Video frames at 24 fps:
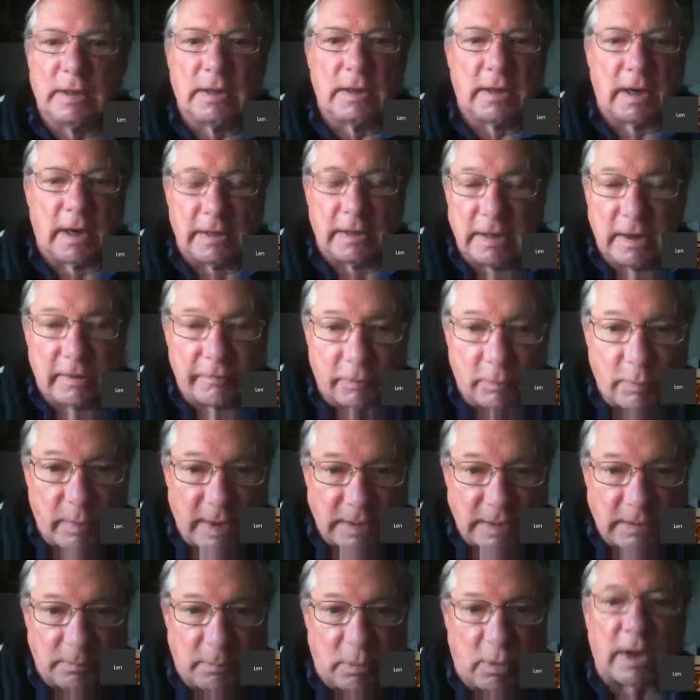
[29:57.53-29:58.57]
I'd never read
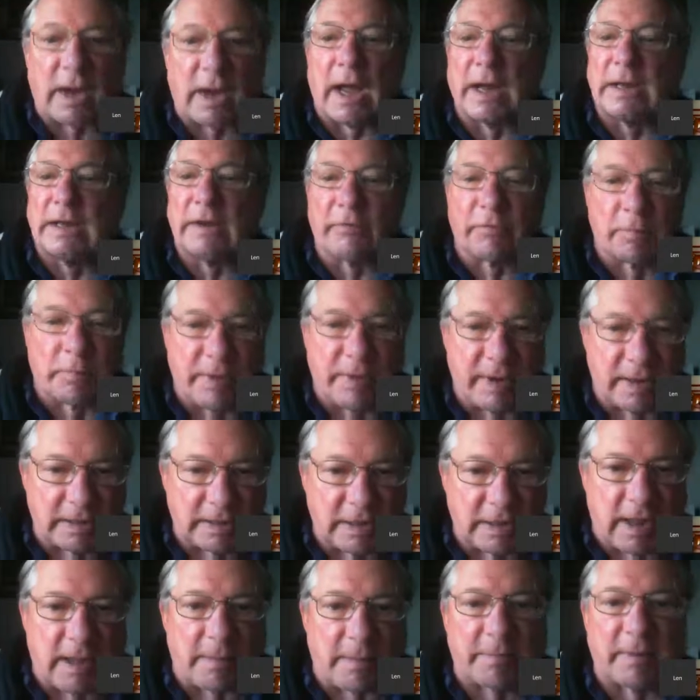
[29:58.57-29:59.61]
the book. I'd never picked it
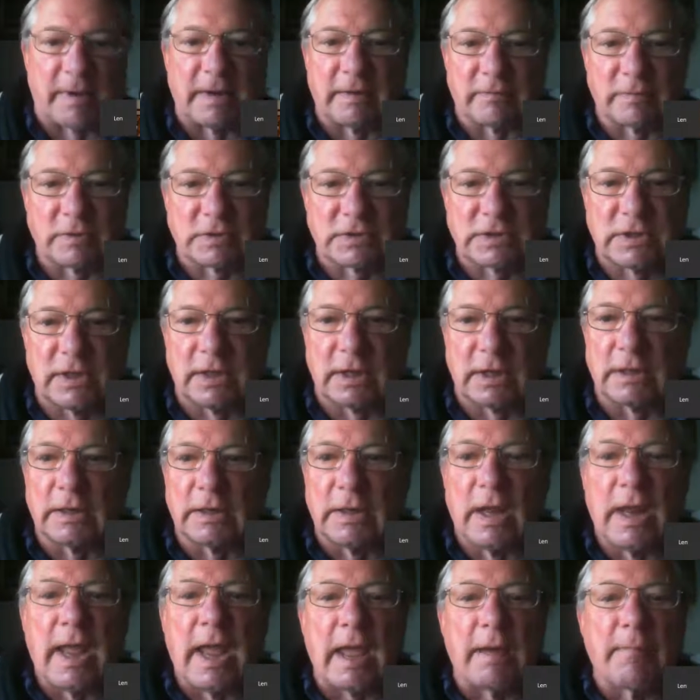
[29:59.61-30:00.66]
up. I'd never seen it.
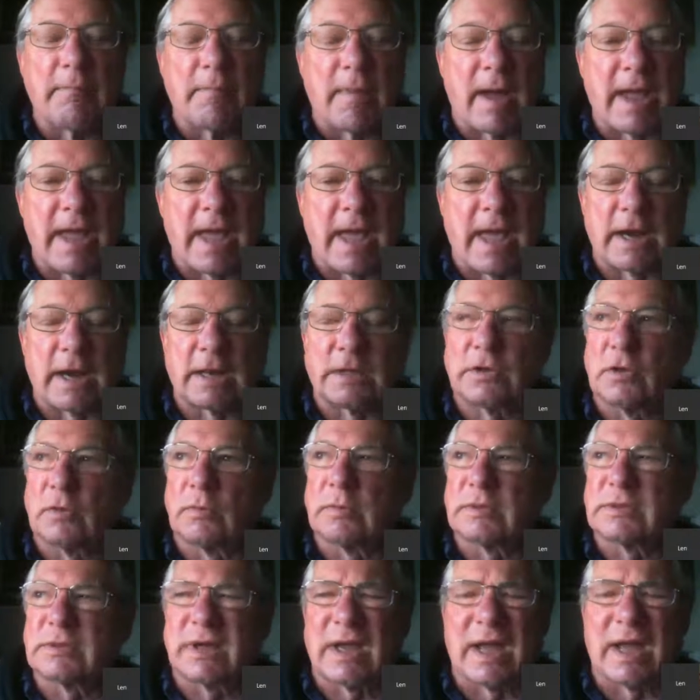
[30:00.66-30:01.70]
And my attitude
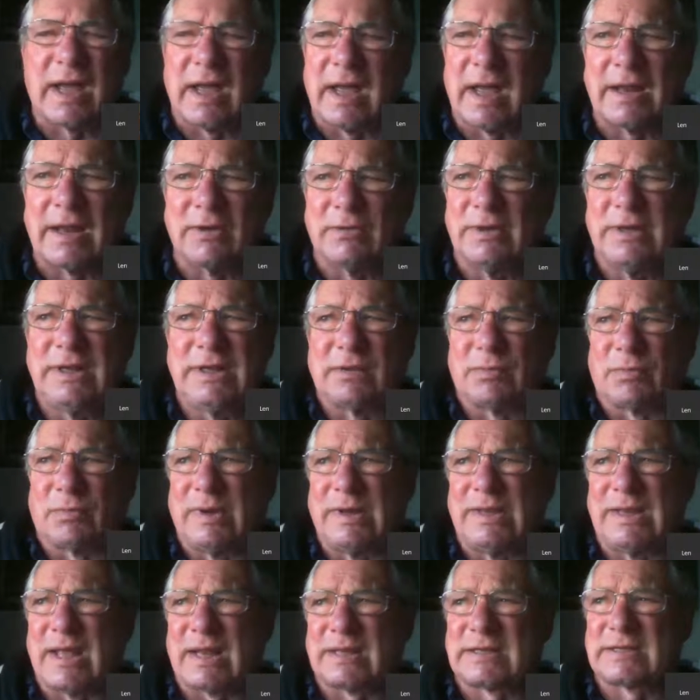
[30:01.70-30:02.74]
was, I don't need to
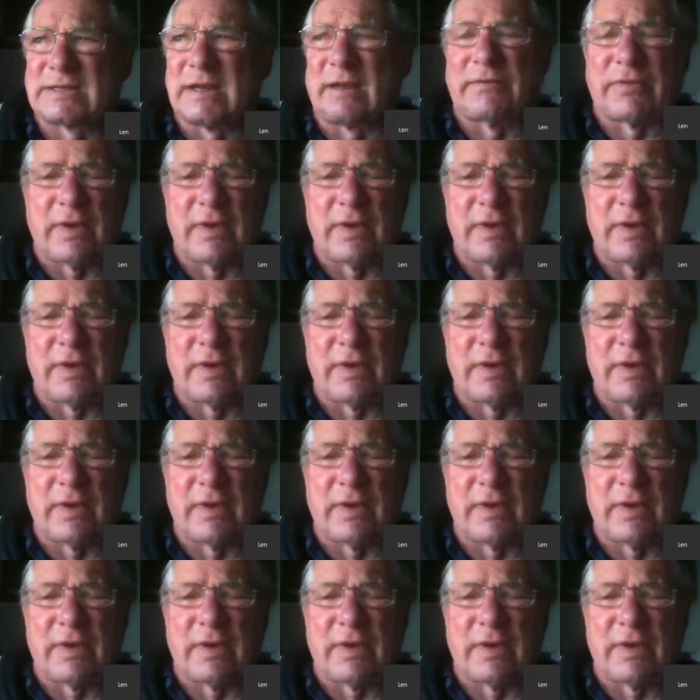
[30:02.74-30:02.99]
read that stuff.